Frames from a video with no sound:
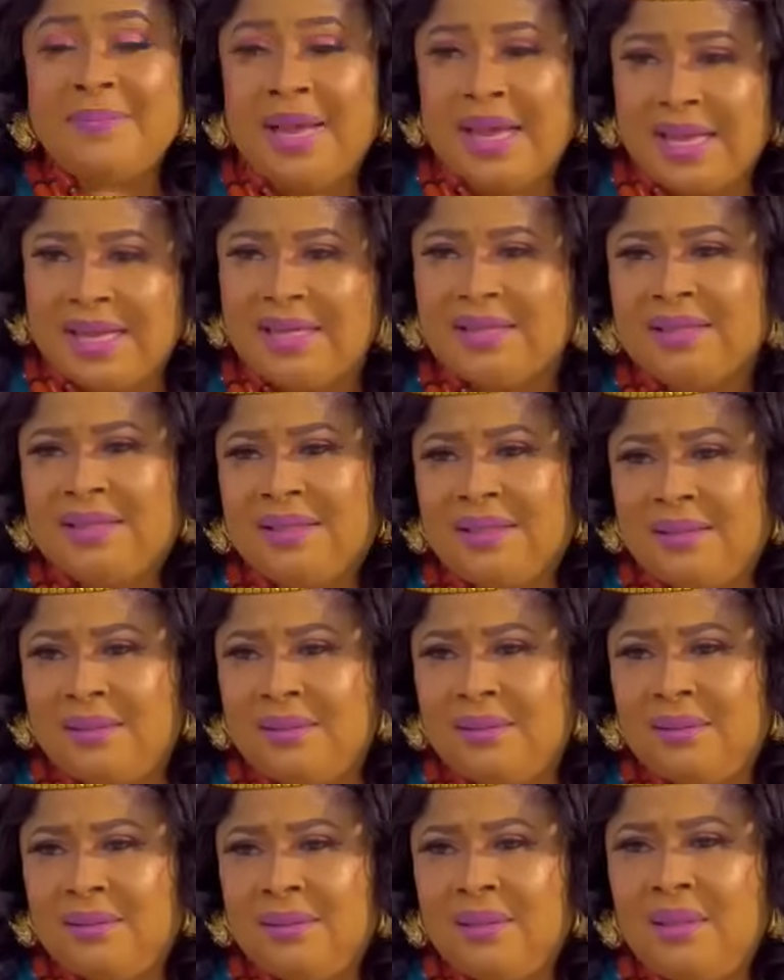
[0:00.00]
my counsel,
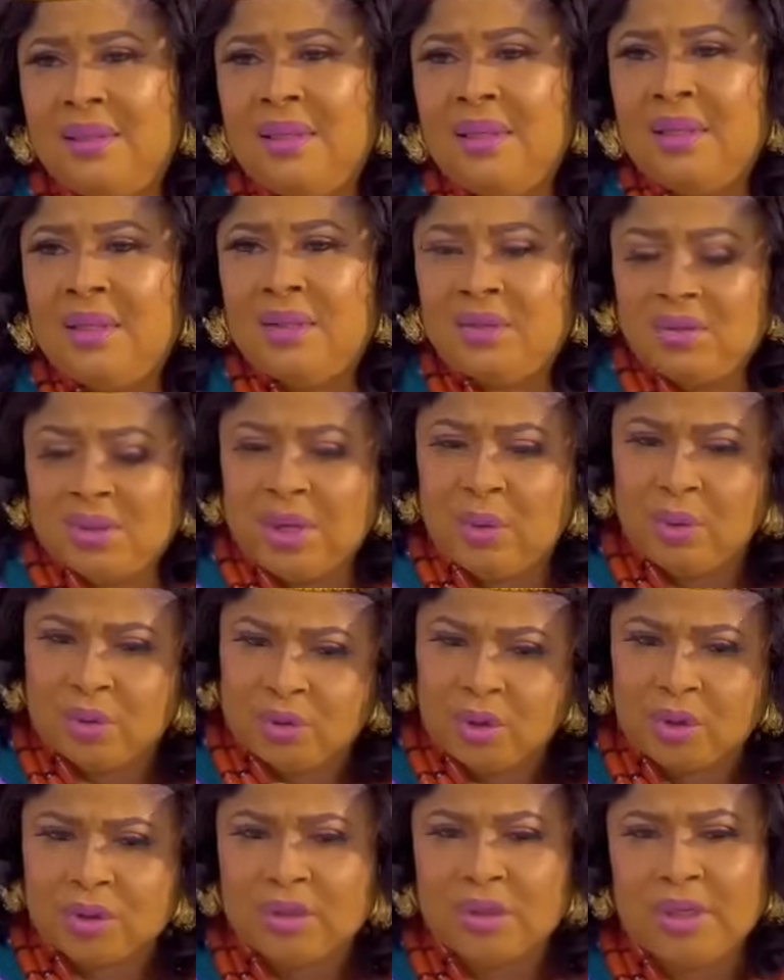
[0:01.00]
so I will
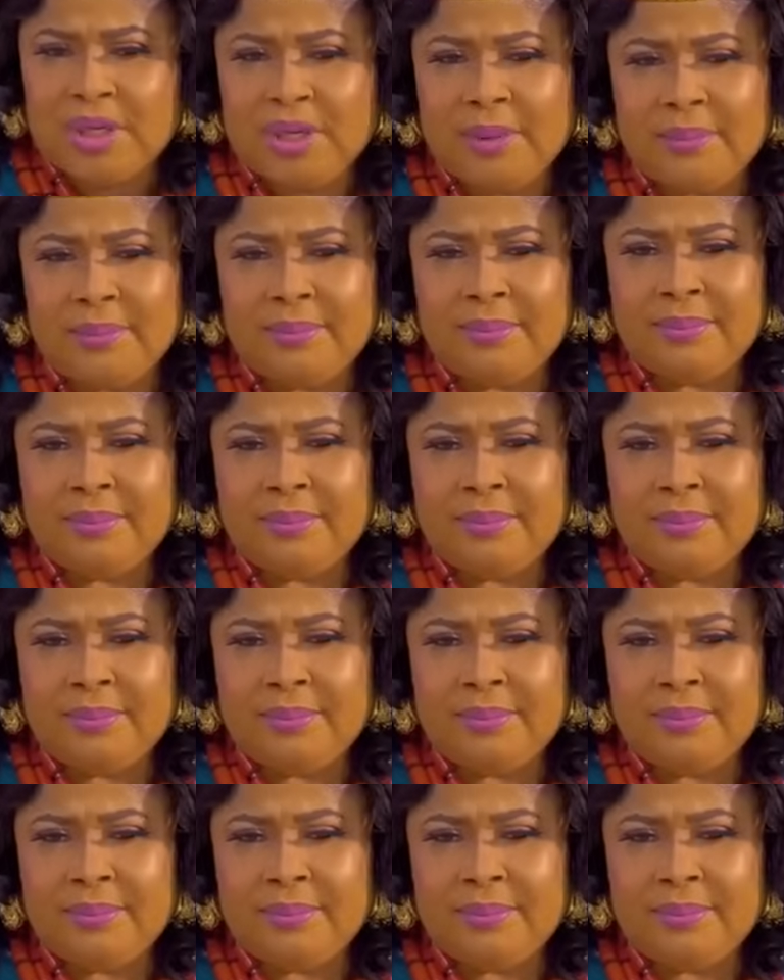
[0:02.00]
talk to him.